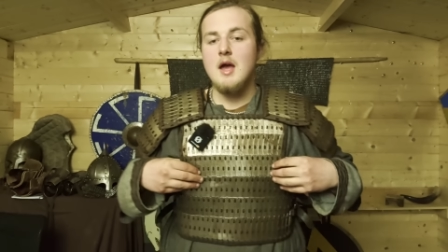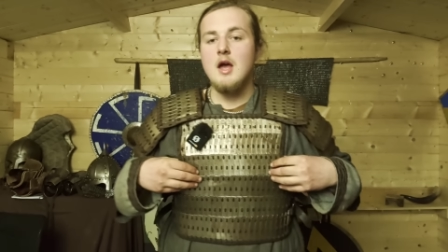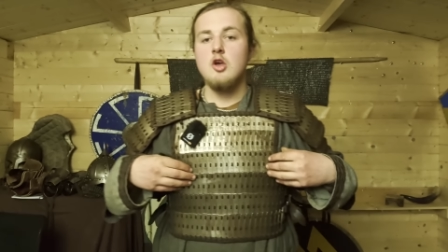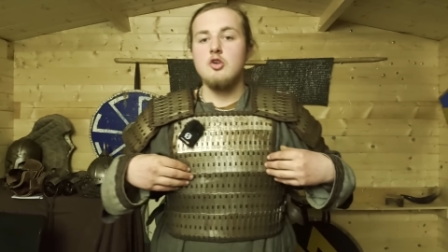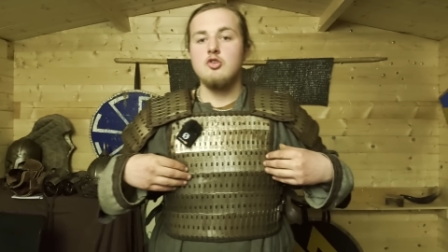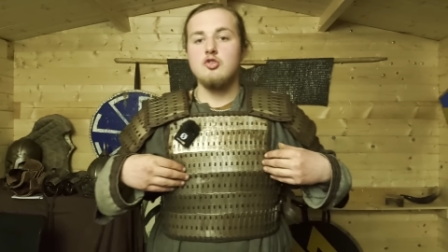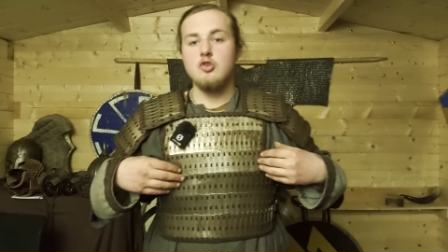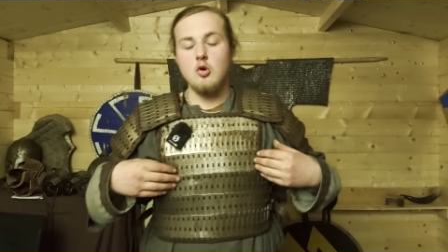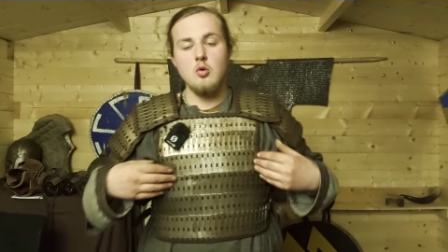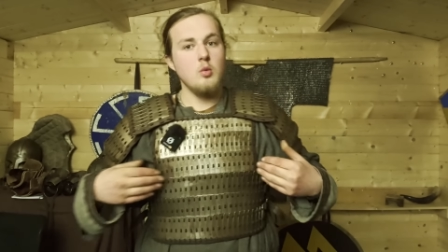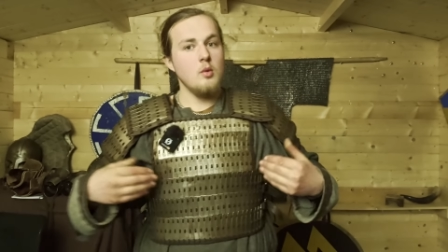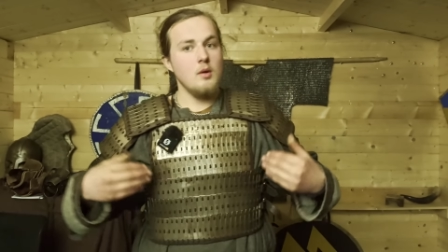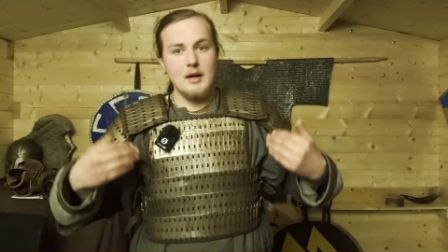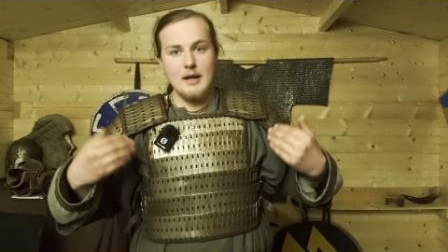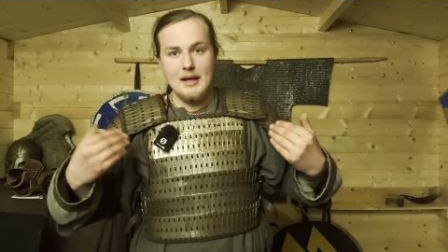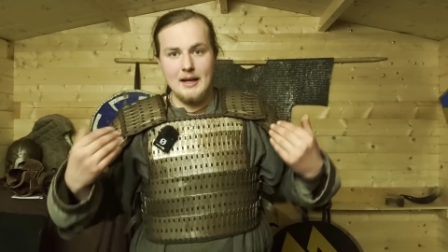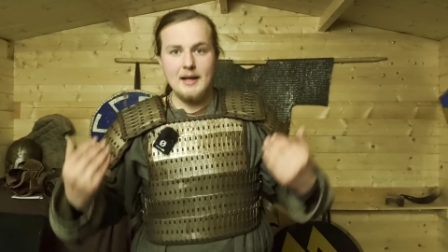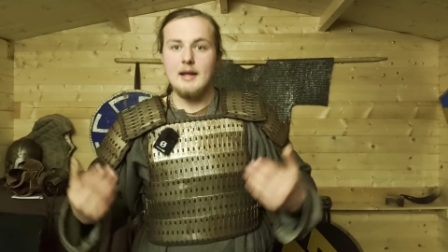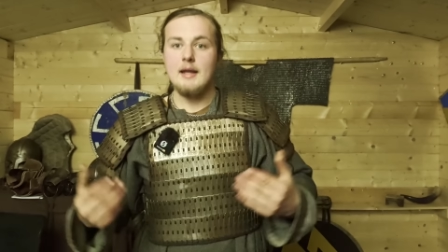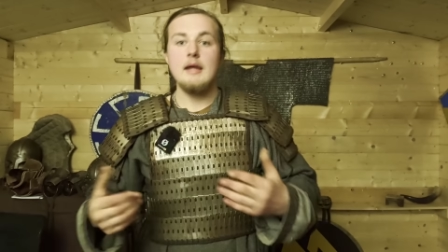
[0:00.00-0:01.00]
So
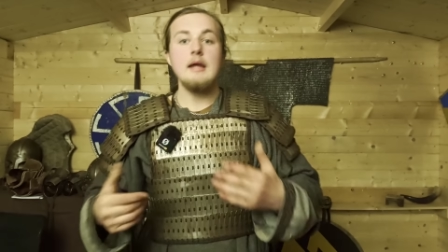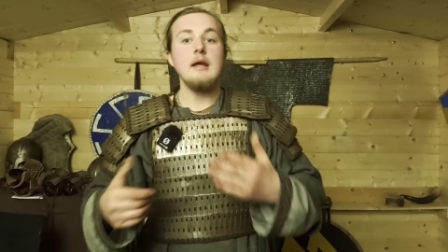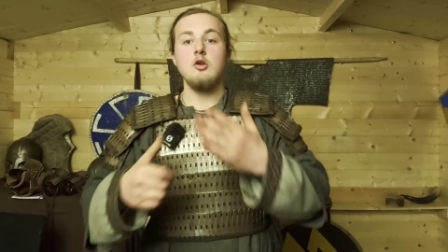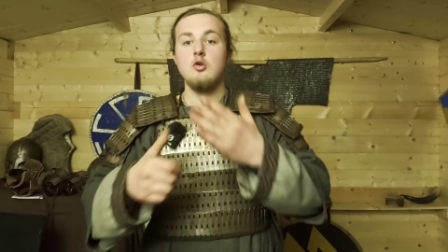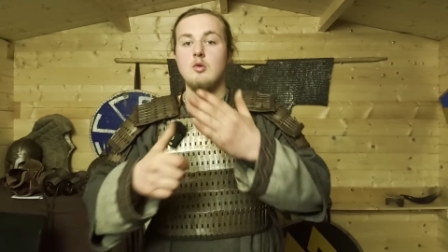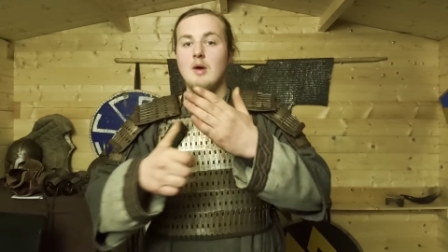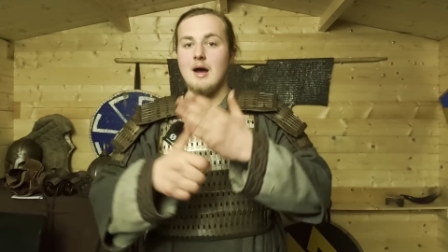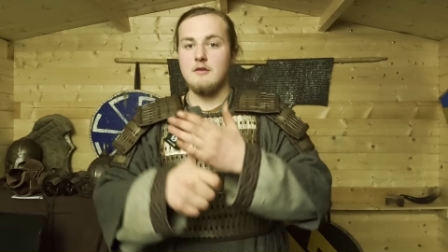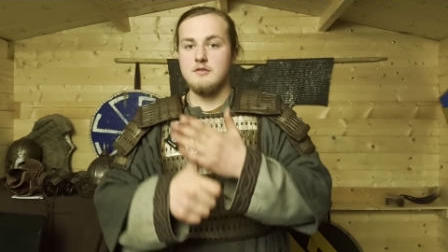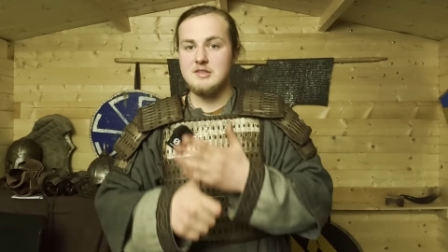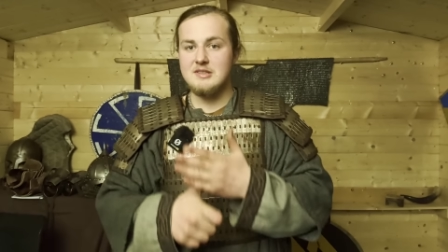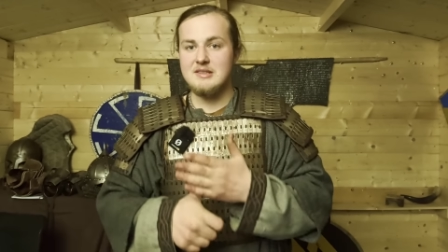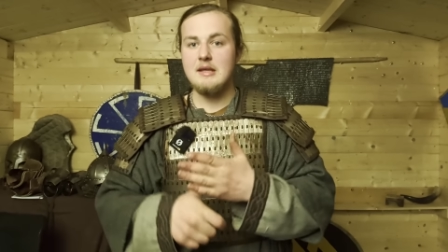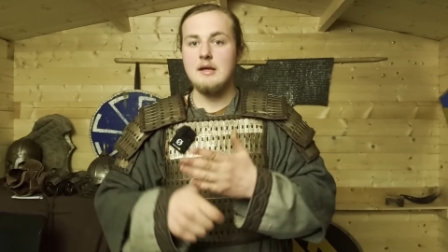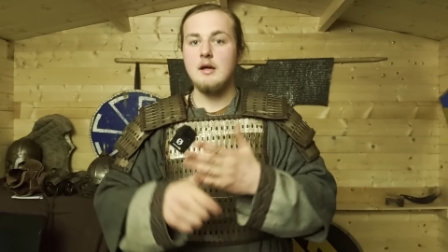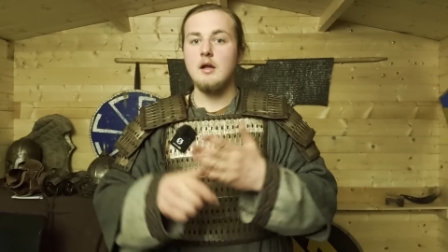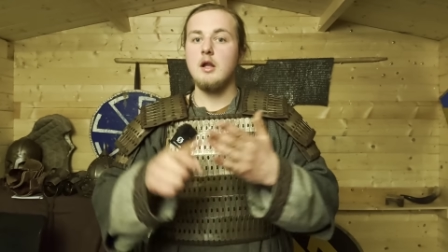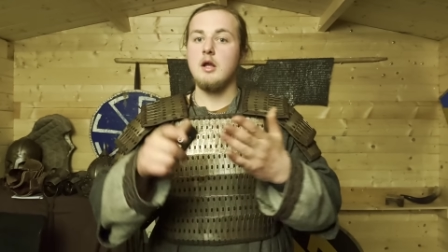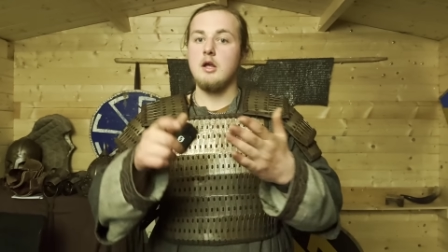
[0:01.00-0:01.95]
clearly you have steel,